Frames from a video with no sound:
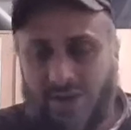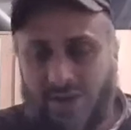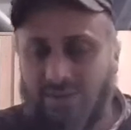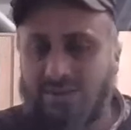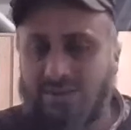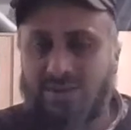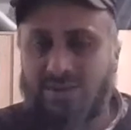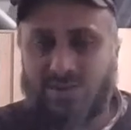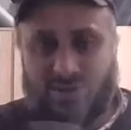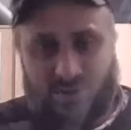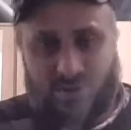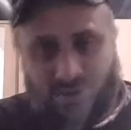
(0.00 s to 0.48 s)

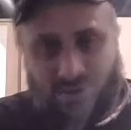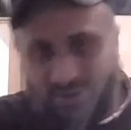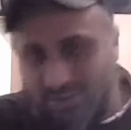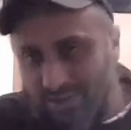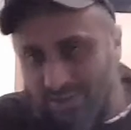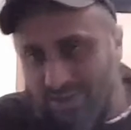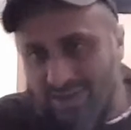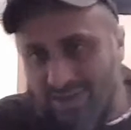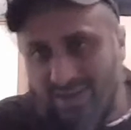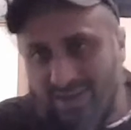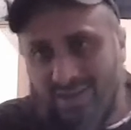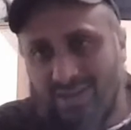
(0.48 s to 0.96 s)

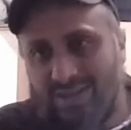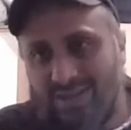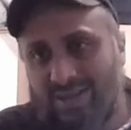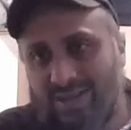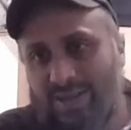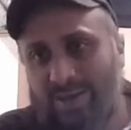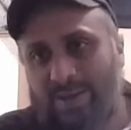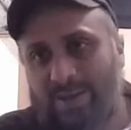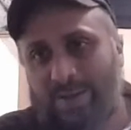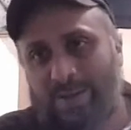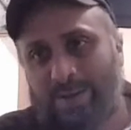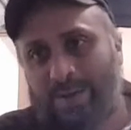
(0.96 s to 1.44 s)

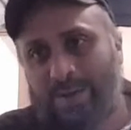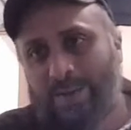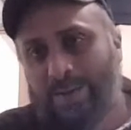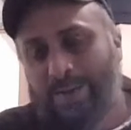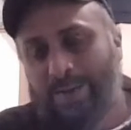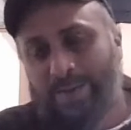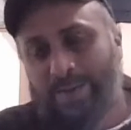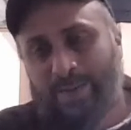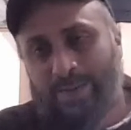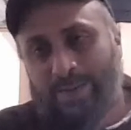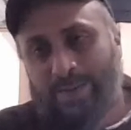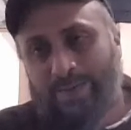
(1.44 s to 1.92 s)
historically.
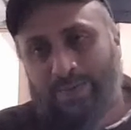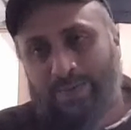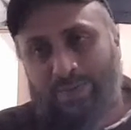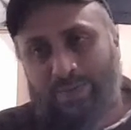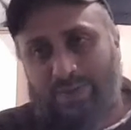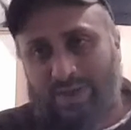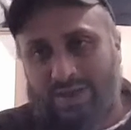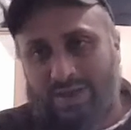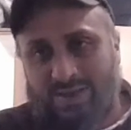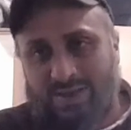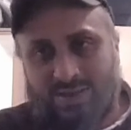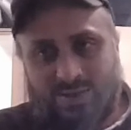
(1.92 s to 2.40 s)

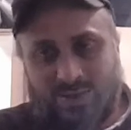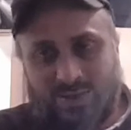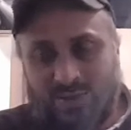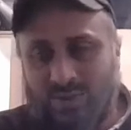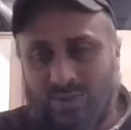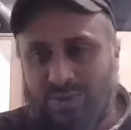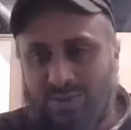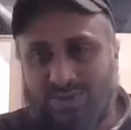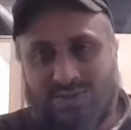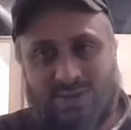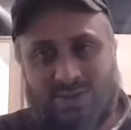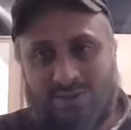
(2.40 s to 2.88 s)
It's
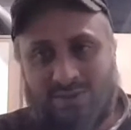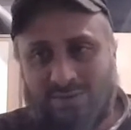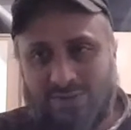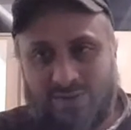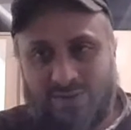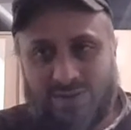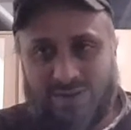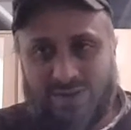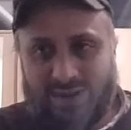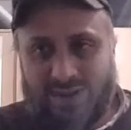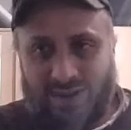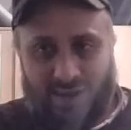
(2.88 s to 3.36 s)
not
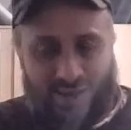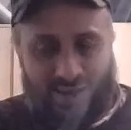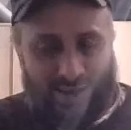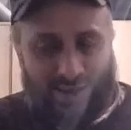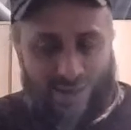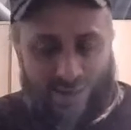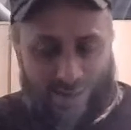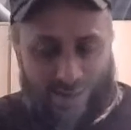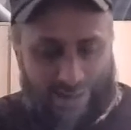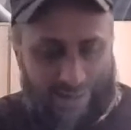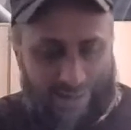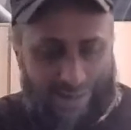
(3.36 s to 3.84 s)
something that
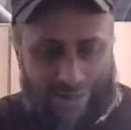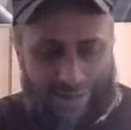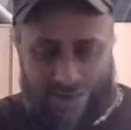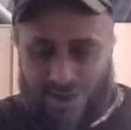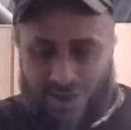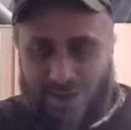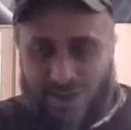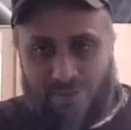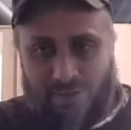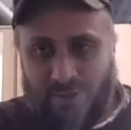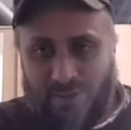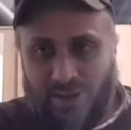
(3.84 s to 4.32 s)

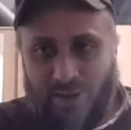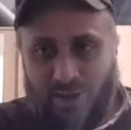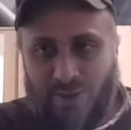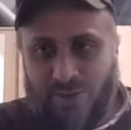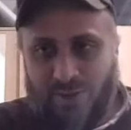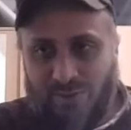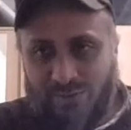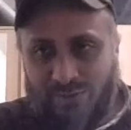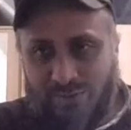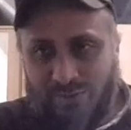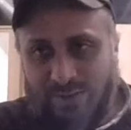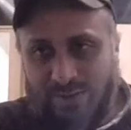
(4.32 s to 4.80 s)
came out
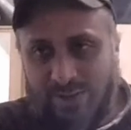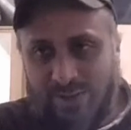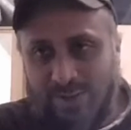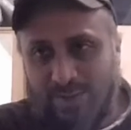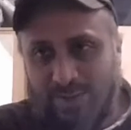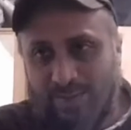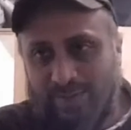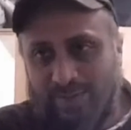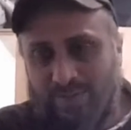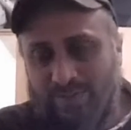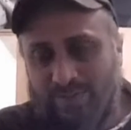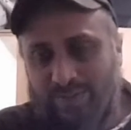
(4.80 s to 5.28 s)
of
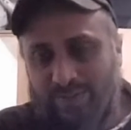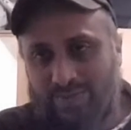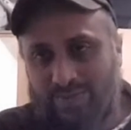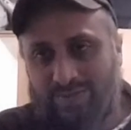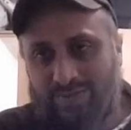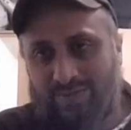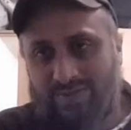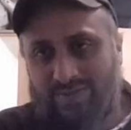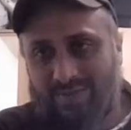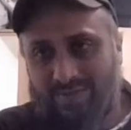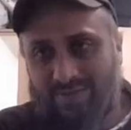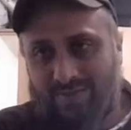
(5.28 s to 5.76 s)

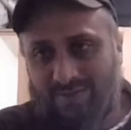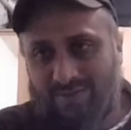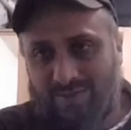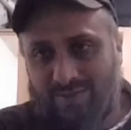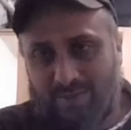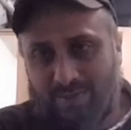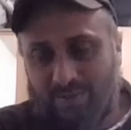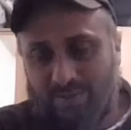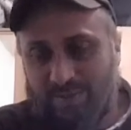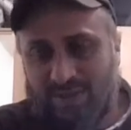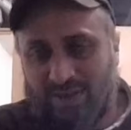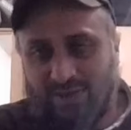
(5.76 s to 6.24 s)

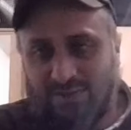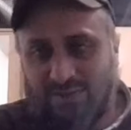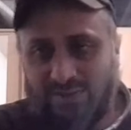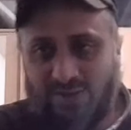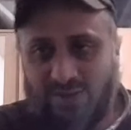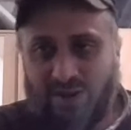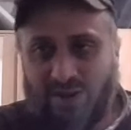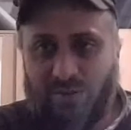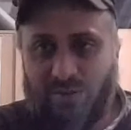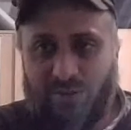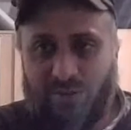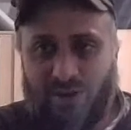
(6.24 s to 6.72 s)
big
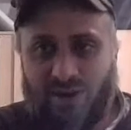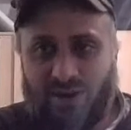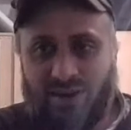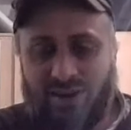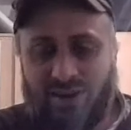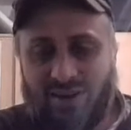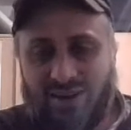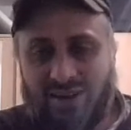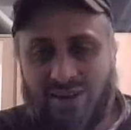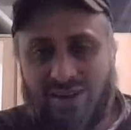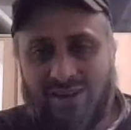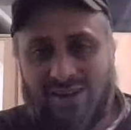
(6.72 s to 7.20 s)
pharma.
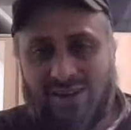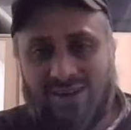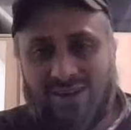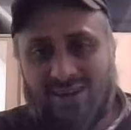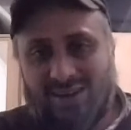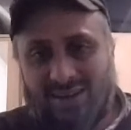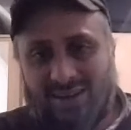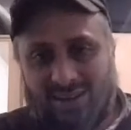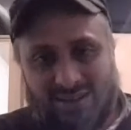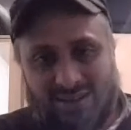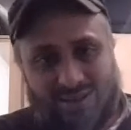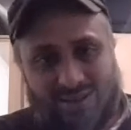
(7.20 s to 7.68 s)

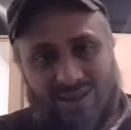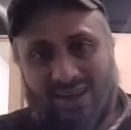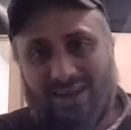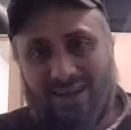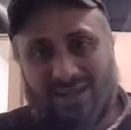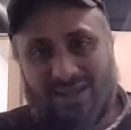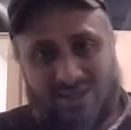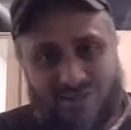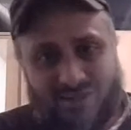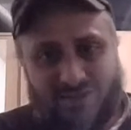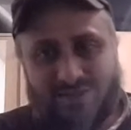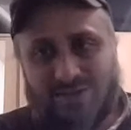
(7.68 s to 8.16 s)

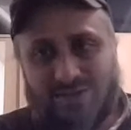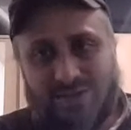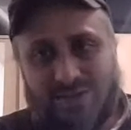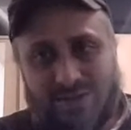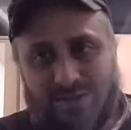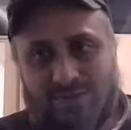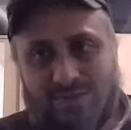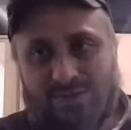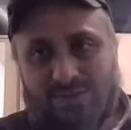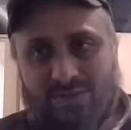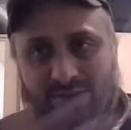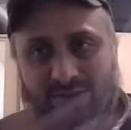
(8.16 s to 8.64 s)

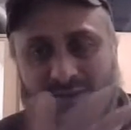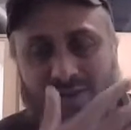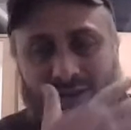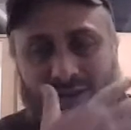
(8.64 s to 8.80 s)
It was